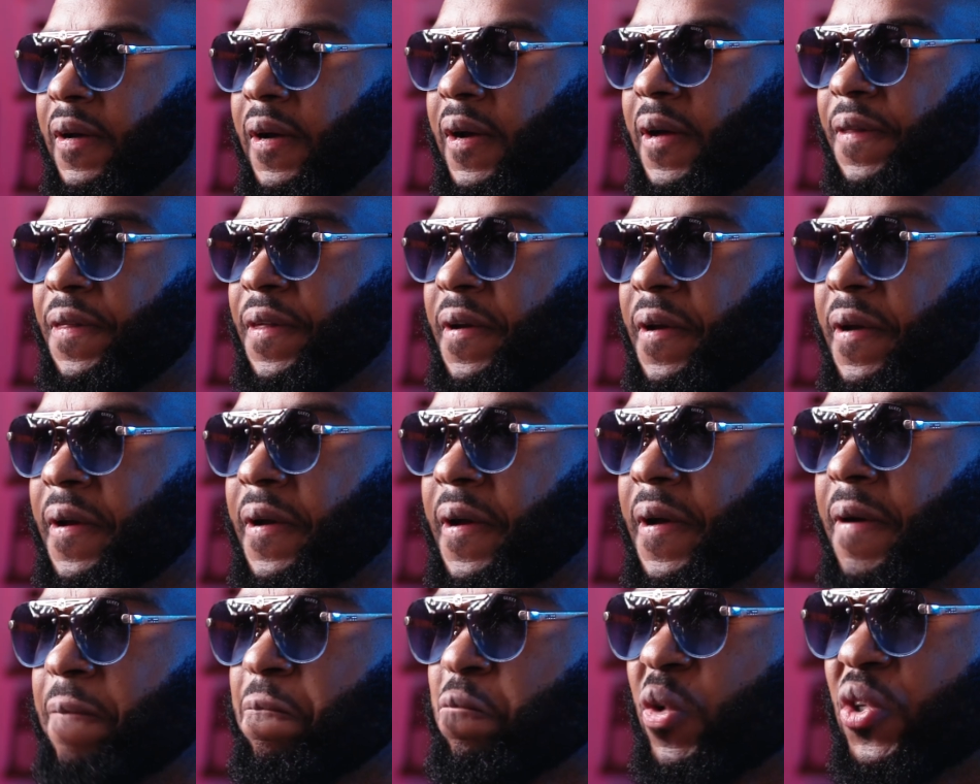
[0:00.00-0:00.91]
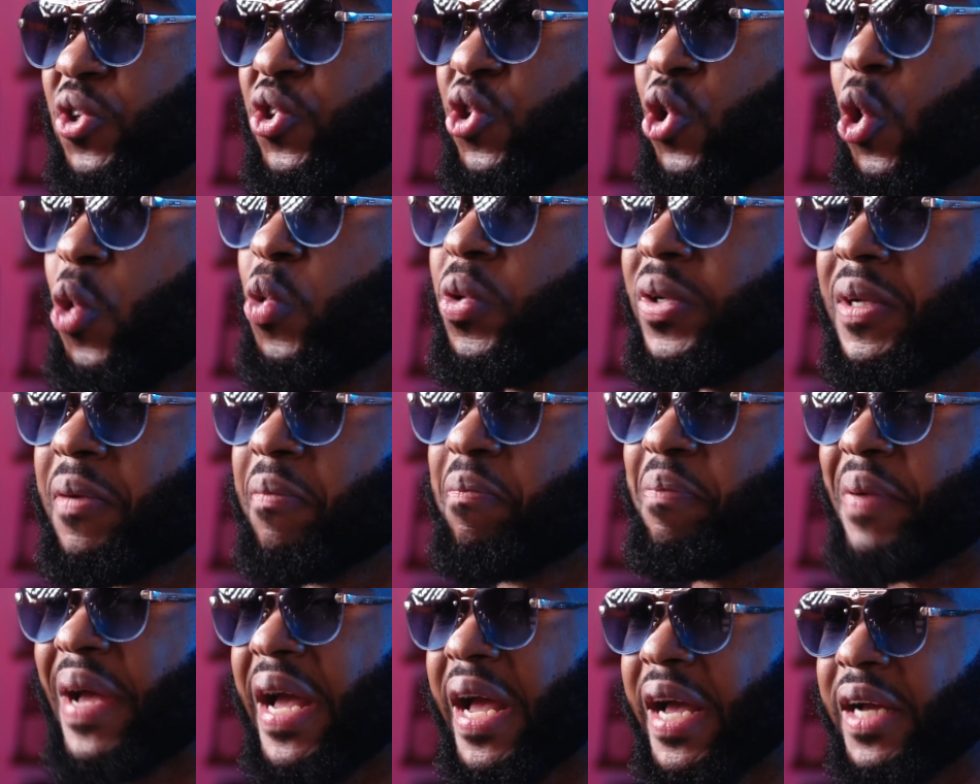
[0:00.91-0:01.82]
I think what's
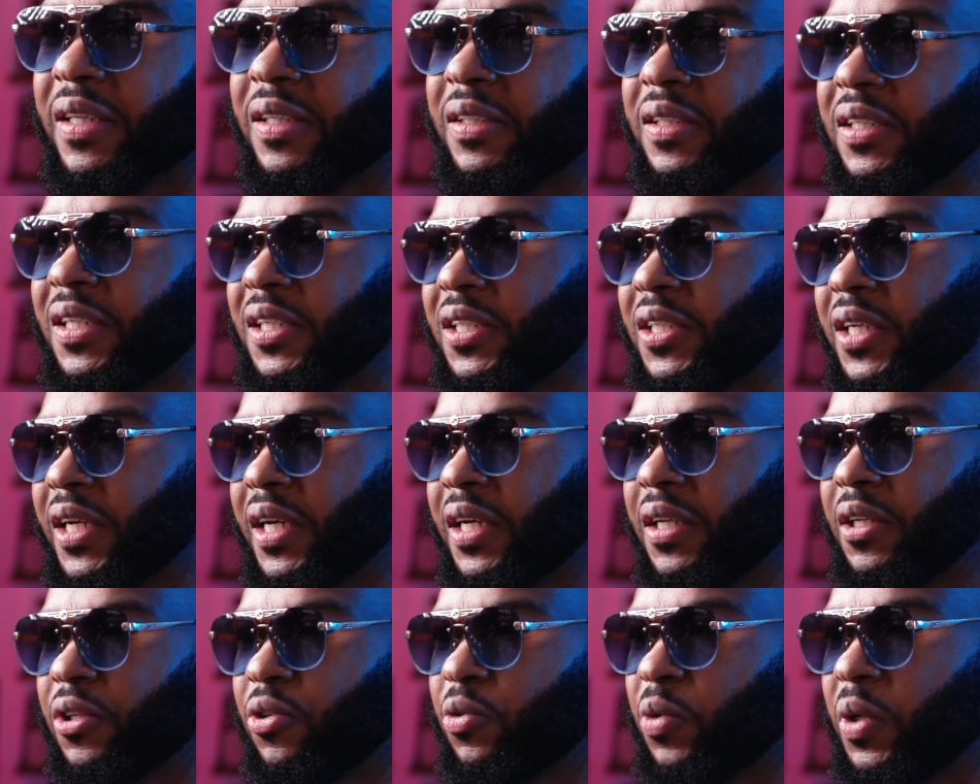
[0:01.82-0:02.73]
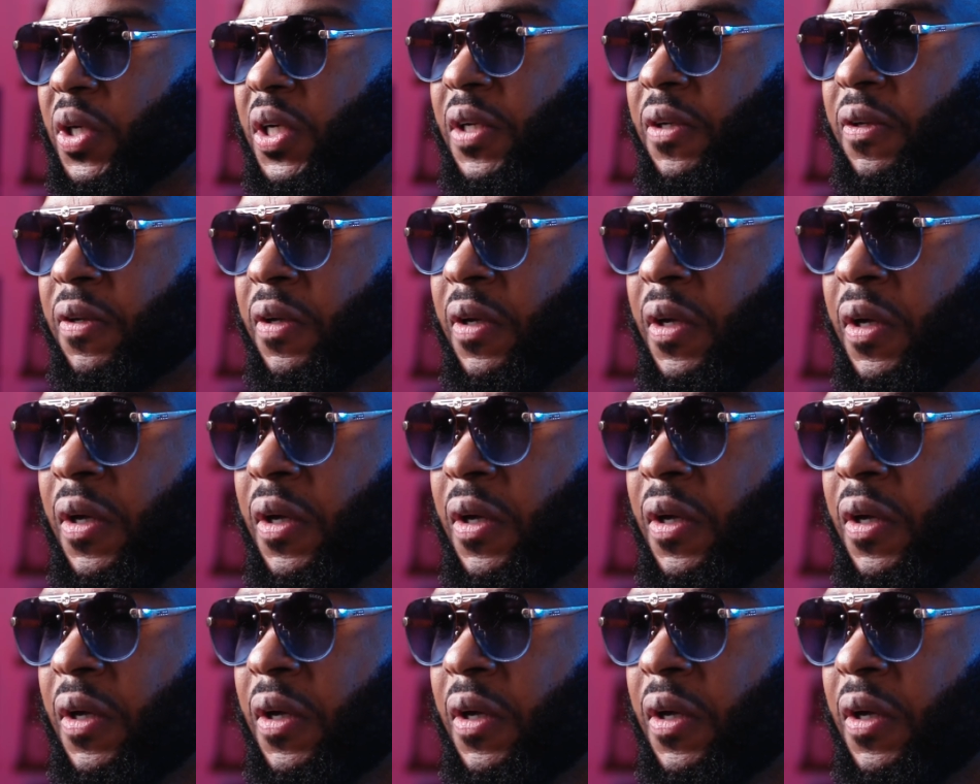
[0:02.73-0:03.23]
holding back the DJ industry is